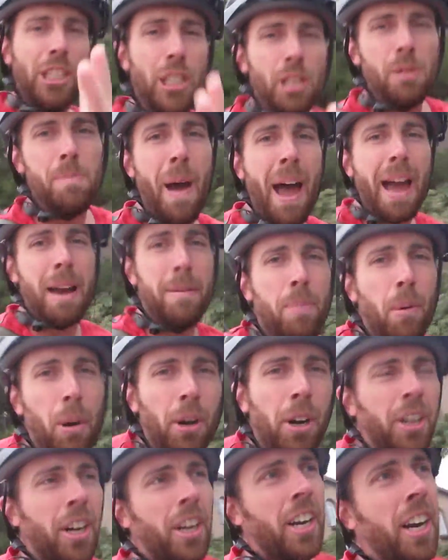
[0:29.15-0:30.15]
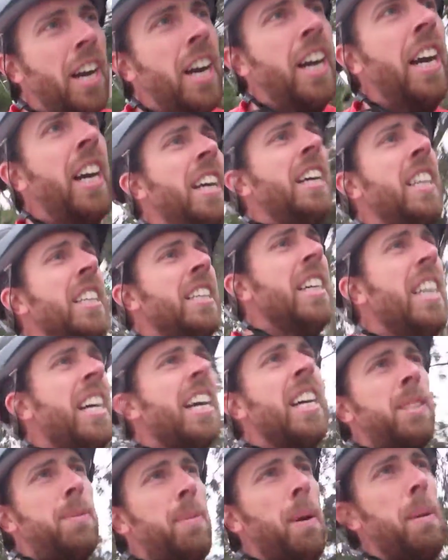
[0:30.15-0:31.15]
to the back burner.
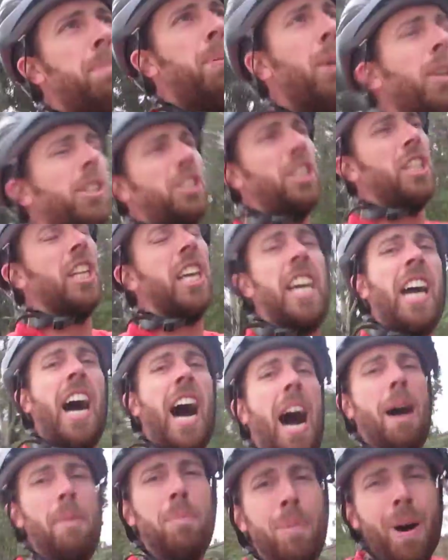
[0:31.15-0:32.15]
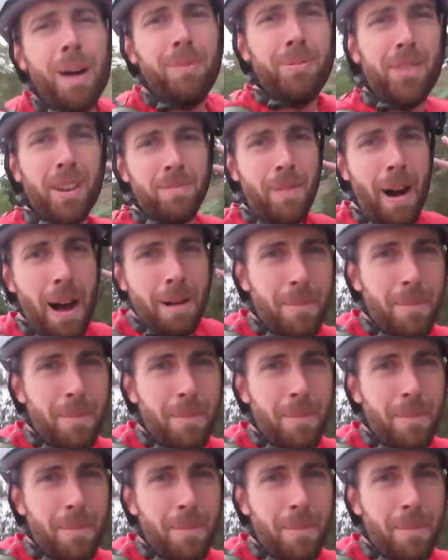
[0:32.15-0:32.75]
It's been pushed to the cobwebs of my